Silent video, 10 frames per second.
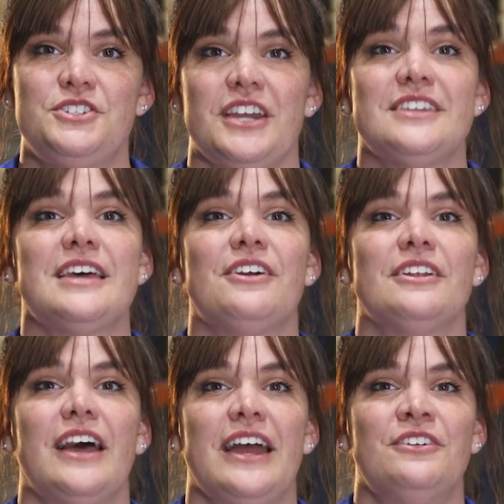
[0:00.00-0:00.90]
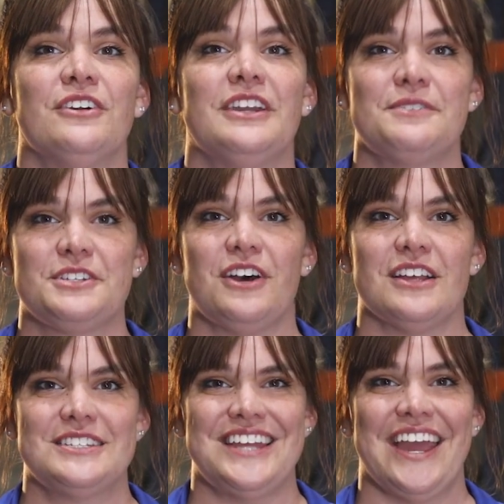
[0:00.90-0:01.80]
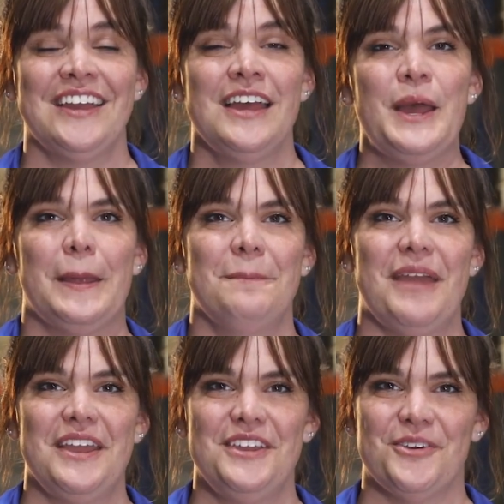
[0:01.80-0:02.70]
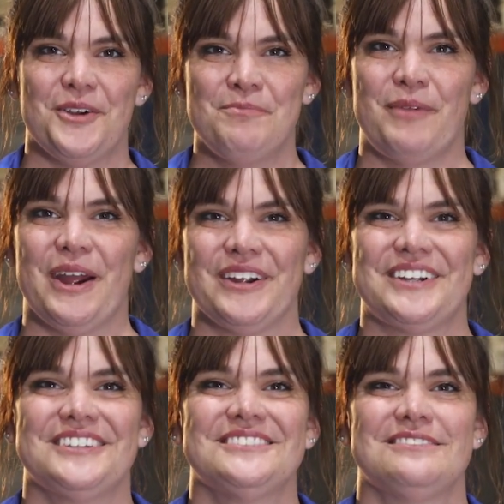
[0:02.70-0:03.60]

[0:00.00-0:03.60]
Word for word: check us out online or give us a call today and make your mark.